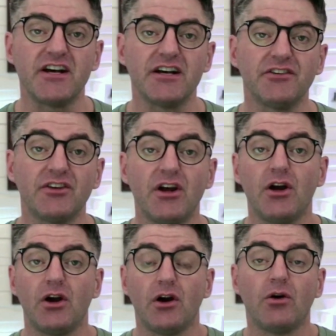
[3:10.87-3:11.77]
as
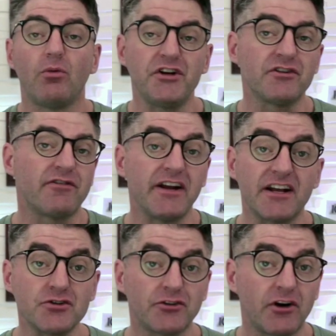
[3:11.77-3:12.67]
what your
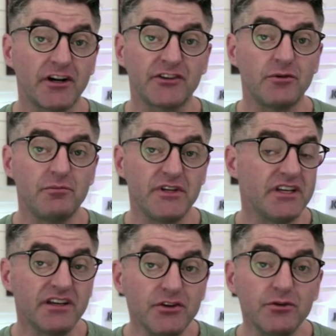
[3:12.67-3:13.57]
financial targets would
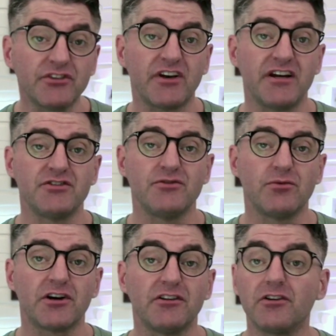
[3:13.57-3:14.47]
be if you decide to
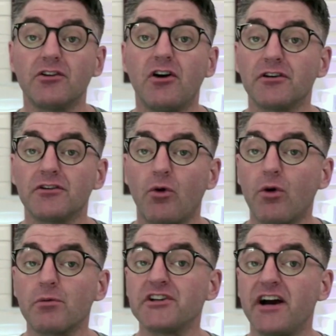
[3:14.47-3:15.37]
work a little longer
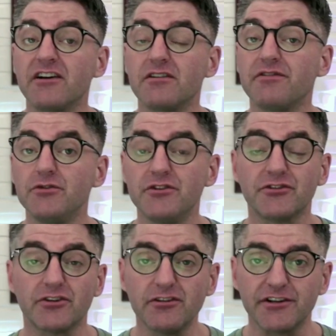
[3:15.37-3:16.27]
or retire a few
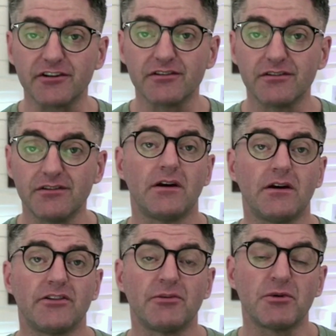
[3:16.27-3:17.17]
years earlier.
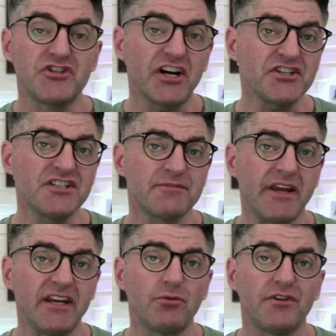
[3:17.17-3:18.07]
The projections
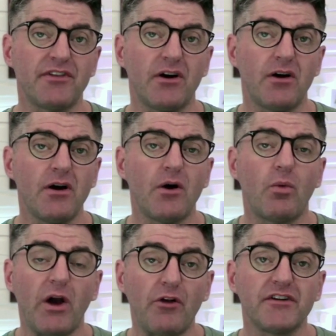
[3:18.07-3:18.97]
made with a
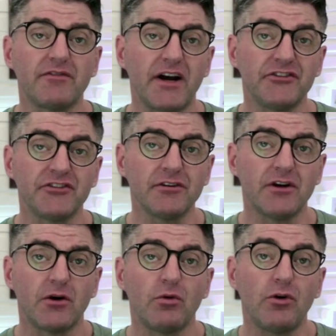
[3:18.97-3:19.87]
wealth advisor
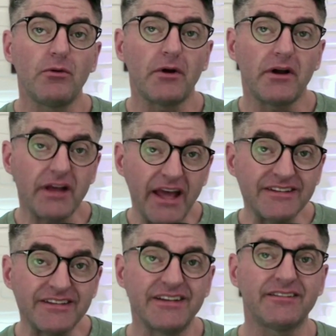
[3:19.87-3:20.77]
will
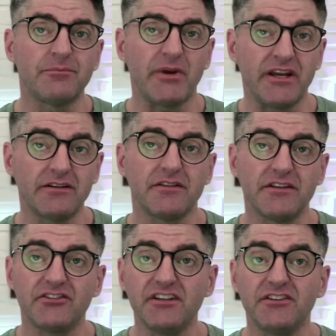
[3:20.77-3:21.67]
anticipate
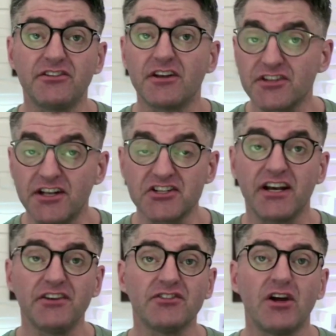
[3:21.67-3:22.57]
these needs, such
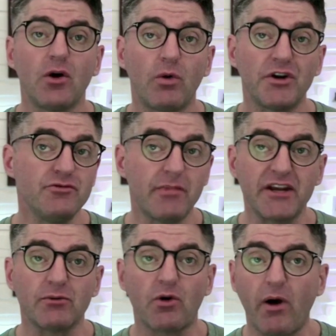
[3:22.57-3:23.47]
as what you
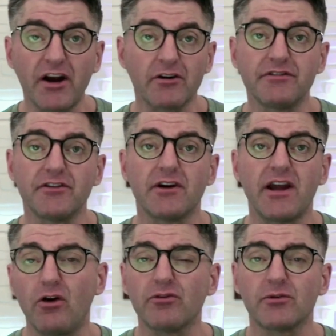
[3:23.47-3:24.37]
might require if your
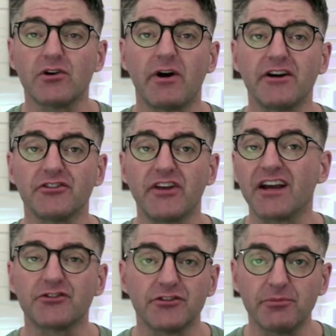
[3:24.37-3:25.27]
health requires
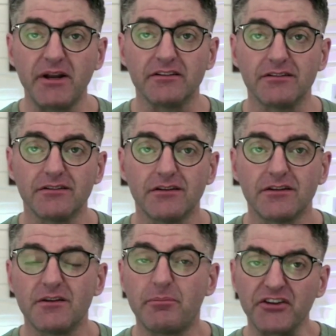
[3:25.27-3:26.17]
extra spending.
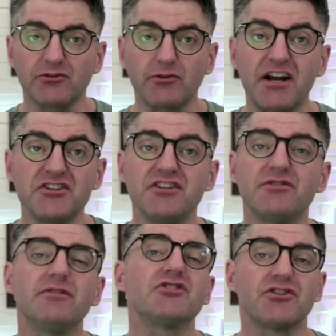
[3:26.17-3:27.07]
The best strategy
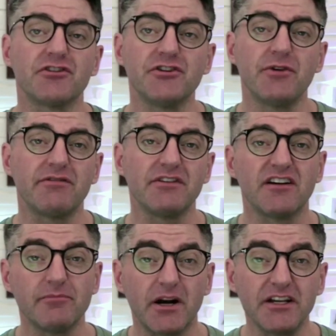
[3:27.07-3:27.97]
to ensure you have
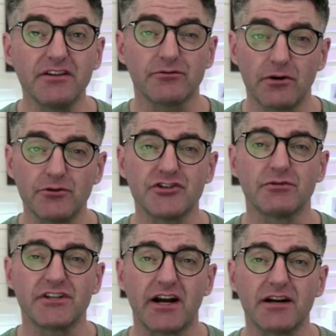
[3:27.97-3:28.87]
enough money throughout your
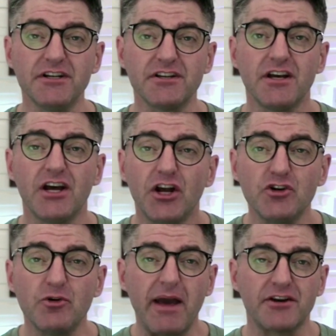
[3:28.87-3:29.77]
retirement,
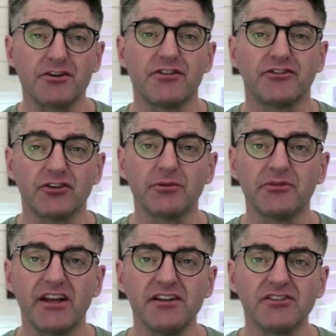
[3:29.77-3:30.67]
no matter the
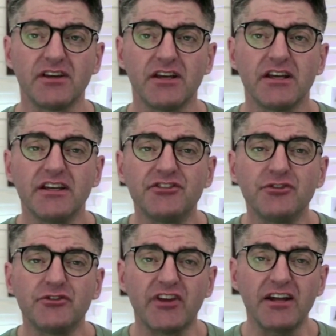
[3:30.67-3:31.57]
circumstance, is
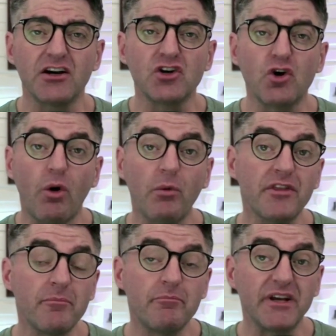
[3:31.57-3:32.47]
to set a goal
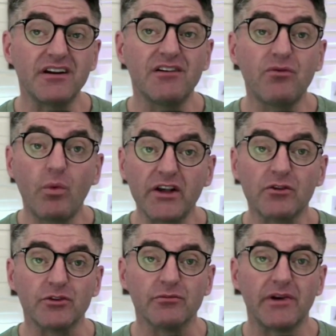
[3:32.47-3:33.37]
with a bit of
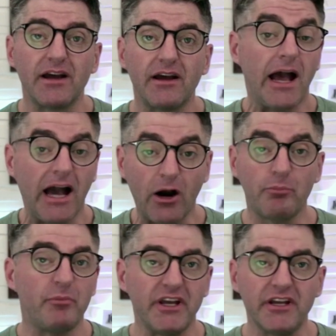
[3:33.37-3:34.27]
wiggle room. How
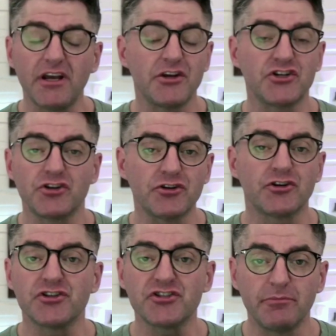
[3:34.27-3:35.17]
big should your
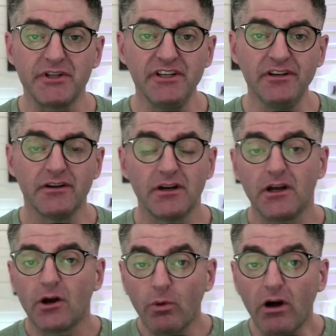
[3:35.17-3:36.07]
cushion be?
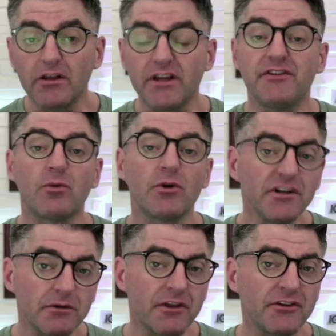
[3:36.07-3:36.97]
Well, if you're
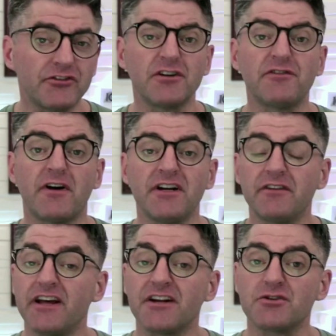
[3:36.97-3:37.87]
working with a certified
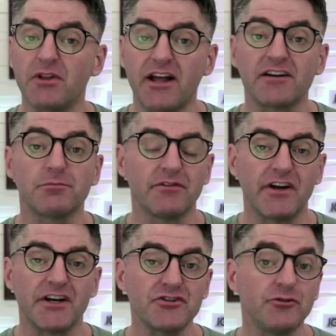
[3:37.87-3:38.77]
financial planner
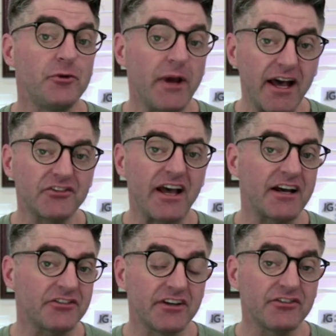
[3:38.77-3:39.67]
professional who has
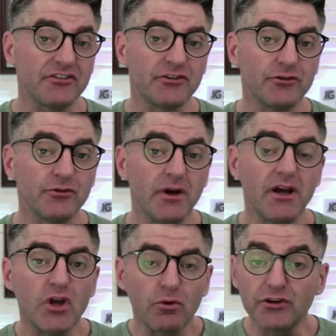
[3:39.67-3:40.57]
access to
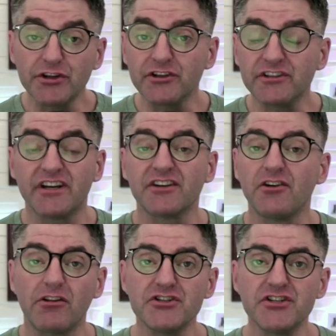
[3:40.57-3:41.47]
really good
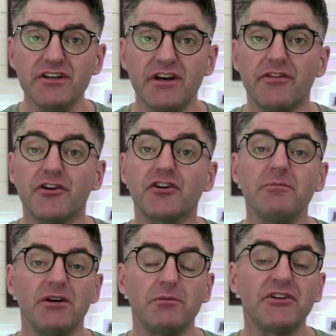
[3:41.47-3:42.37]
technology, they're going to
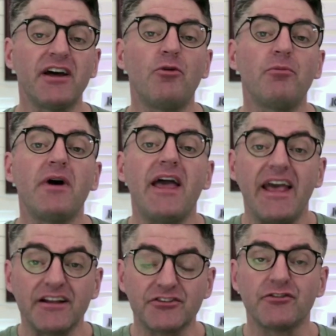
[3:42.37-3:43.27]
be able to help
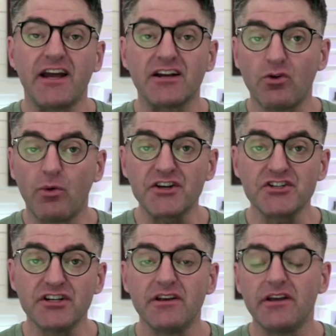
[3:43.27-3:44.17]
answer that
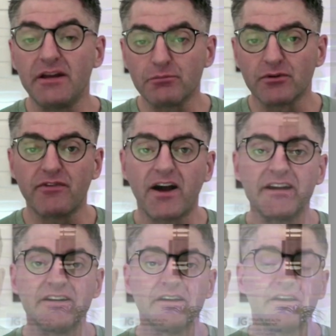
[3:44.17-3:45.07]
question and provide